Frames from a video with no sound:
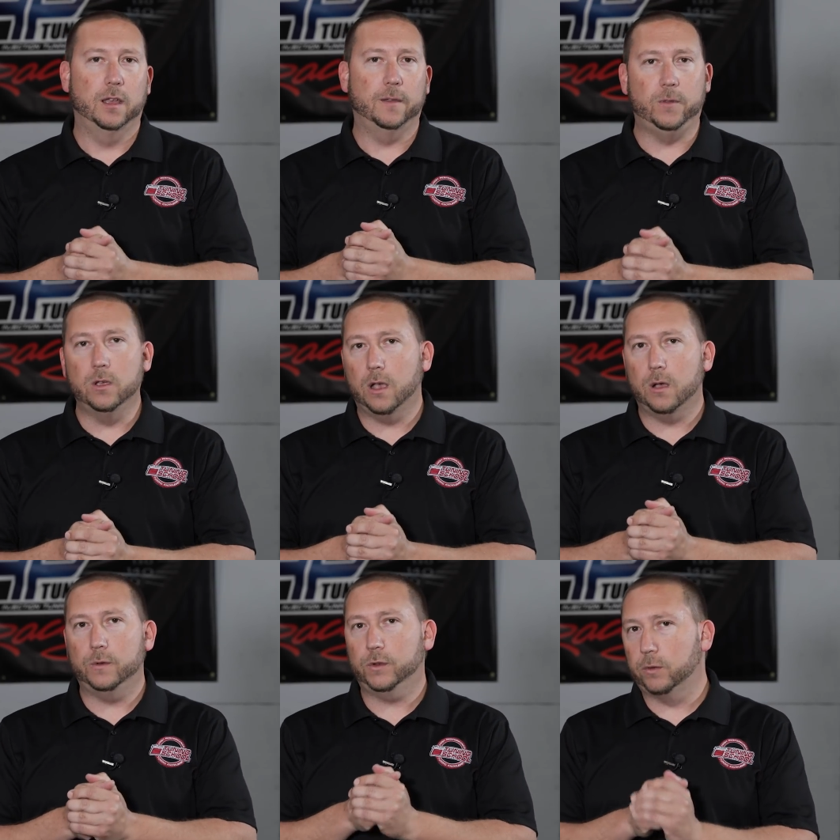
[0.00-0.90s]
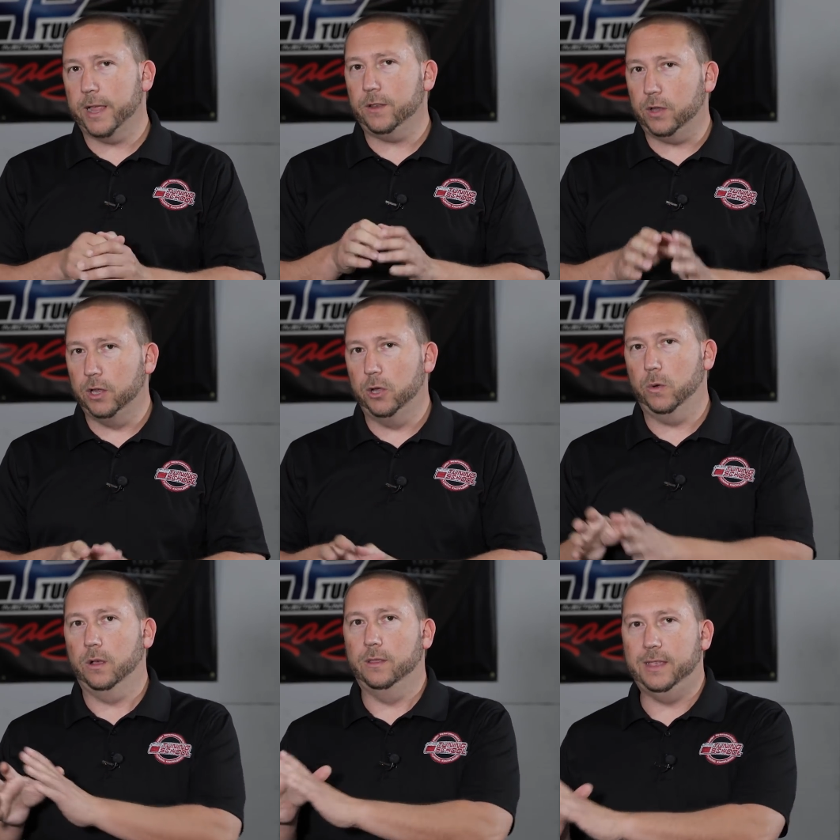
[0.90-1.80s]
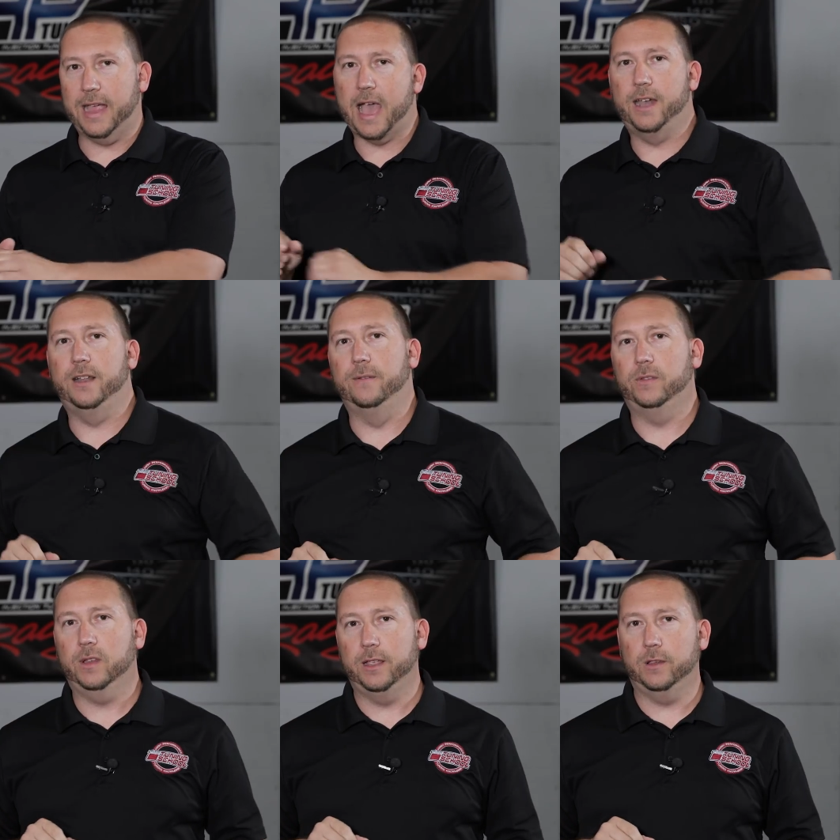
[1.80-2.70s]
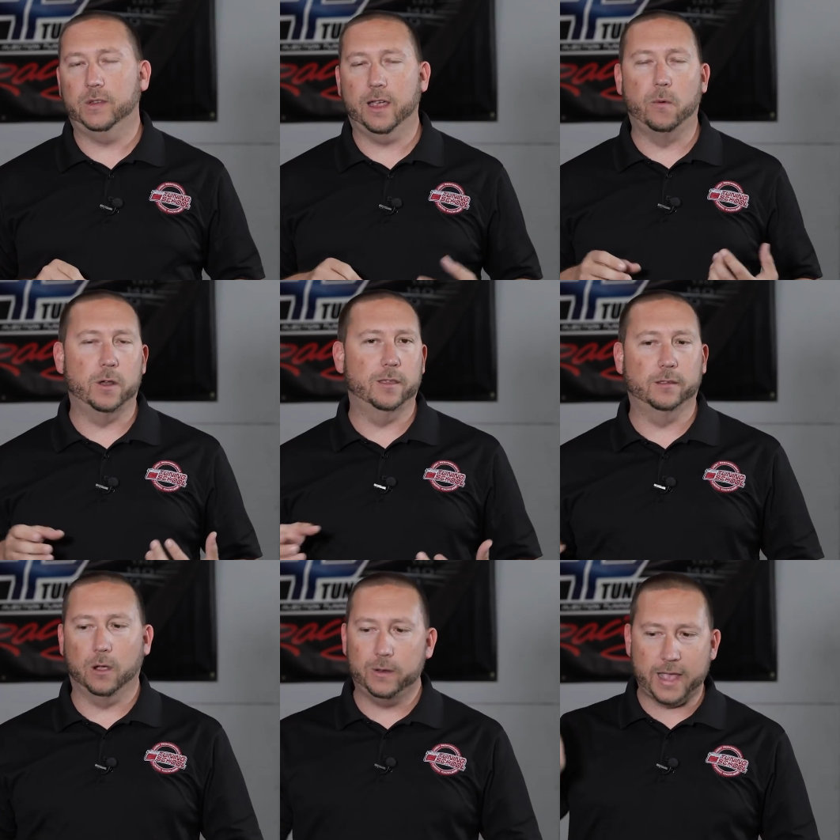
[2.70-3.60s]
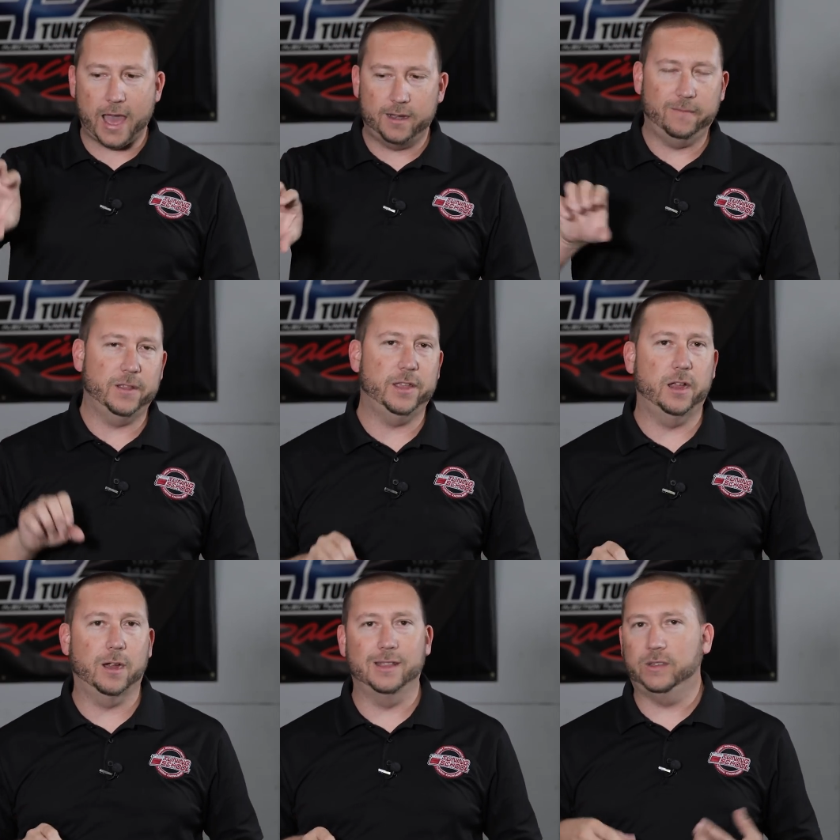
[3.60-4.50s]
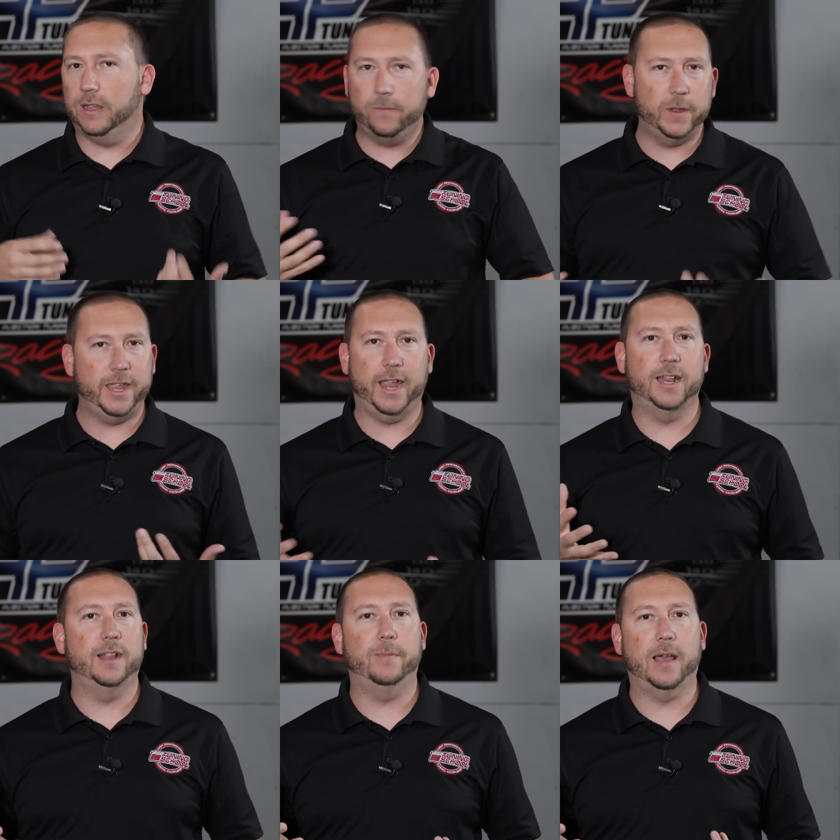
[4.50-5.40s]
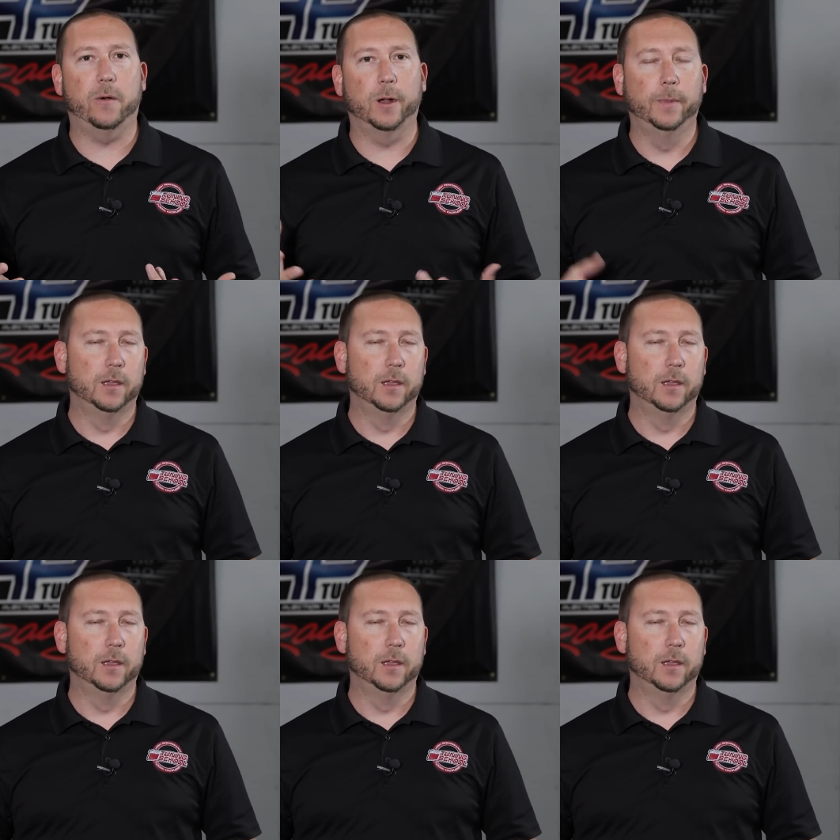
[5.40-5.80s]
If you go straight to the additives and you say, I wanna throw an additive in here and see if we gain any power,